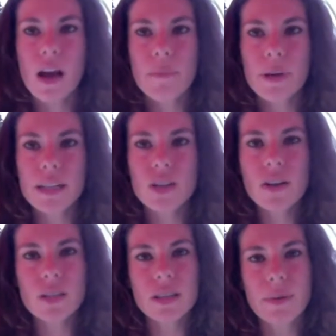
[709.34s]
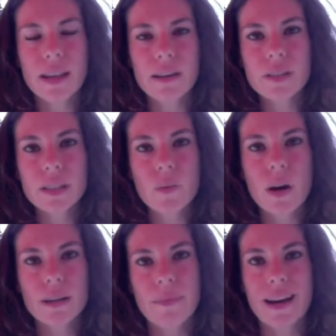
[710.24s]
but it's also something that I really
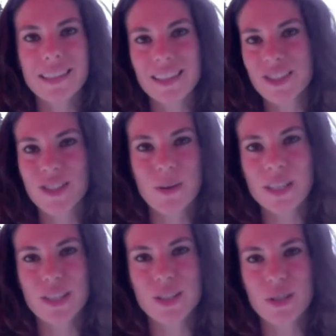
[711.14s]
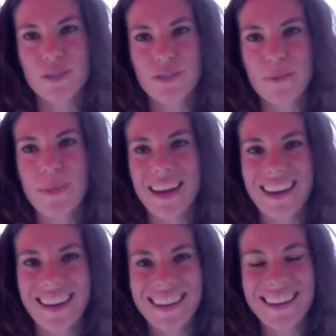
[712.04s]
wanted my teachers always to do for
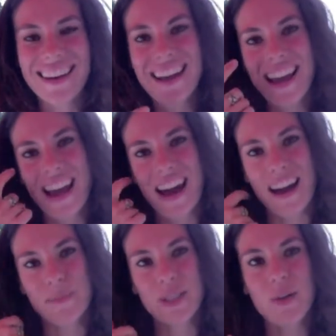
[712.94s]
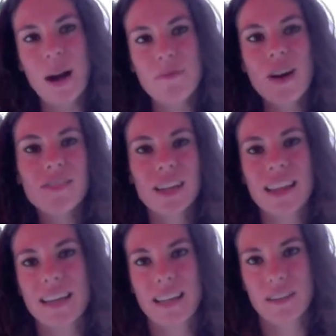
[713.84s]
me. Um, so I'm offering
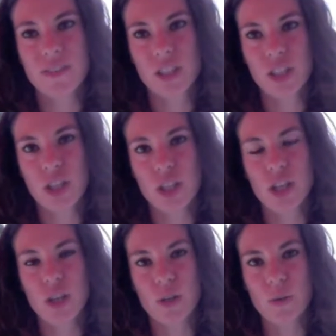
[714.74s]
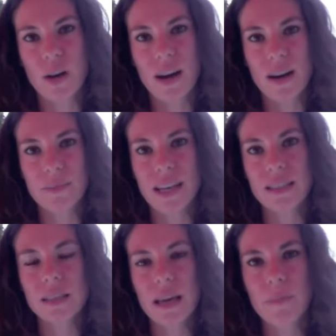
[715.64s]
that gift to you, um,
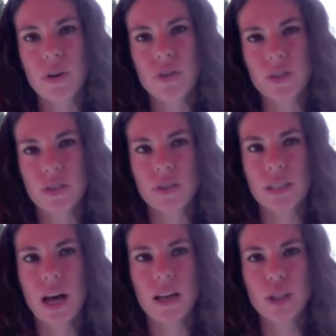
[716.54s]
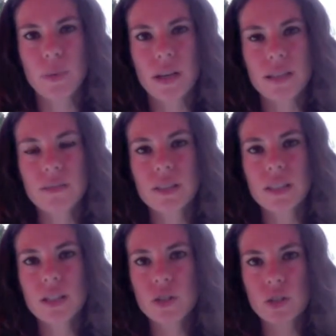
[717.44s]
that, that personal touch, because I
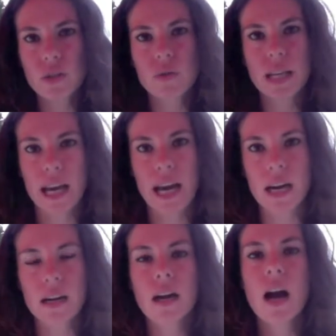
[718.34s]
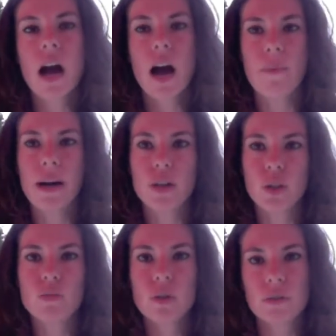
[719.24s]
really do care about
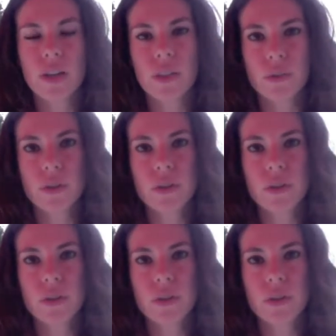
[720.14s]
you moving through